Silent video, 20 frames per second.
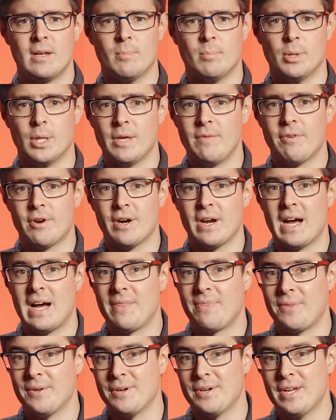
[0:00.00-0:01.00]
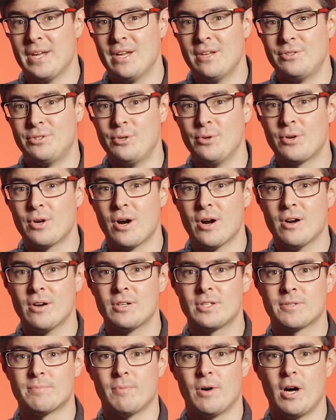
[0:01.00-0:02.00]
believe it or not, the two
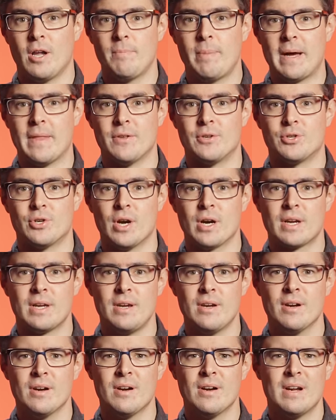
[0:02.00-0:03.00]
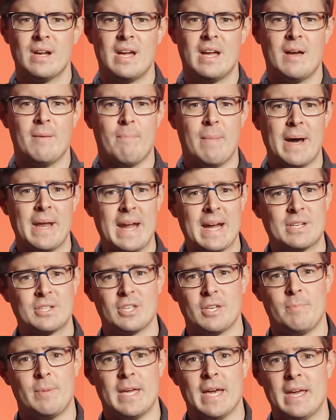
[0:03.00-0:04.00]
cars hauled by the truck here might
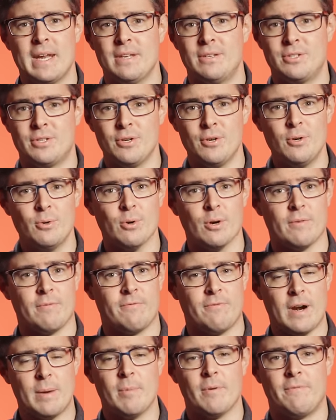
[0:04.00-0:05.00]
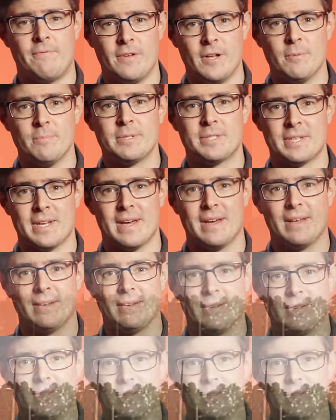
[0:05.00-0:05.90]
actually be headed to or from a film set.